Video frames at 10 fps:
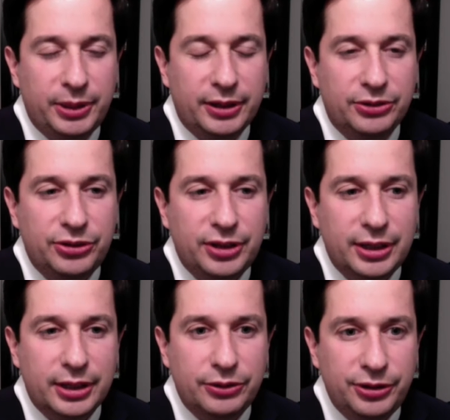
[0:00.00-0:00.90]
because
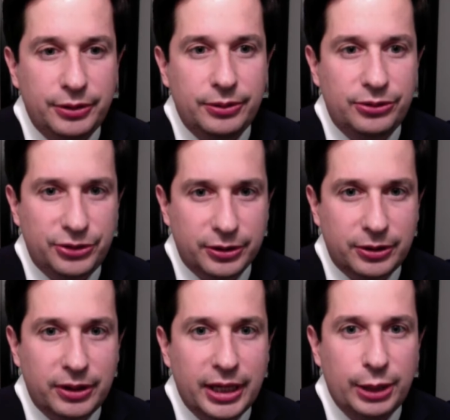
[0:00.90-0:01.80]
he continues to
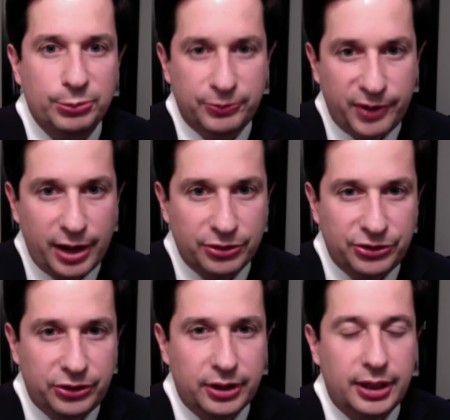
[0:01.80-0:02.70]
claim
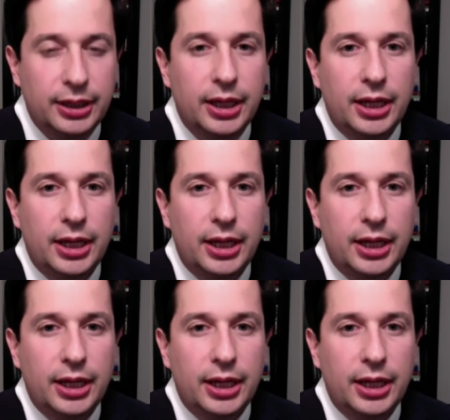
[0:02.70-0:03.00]
falsely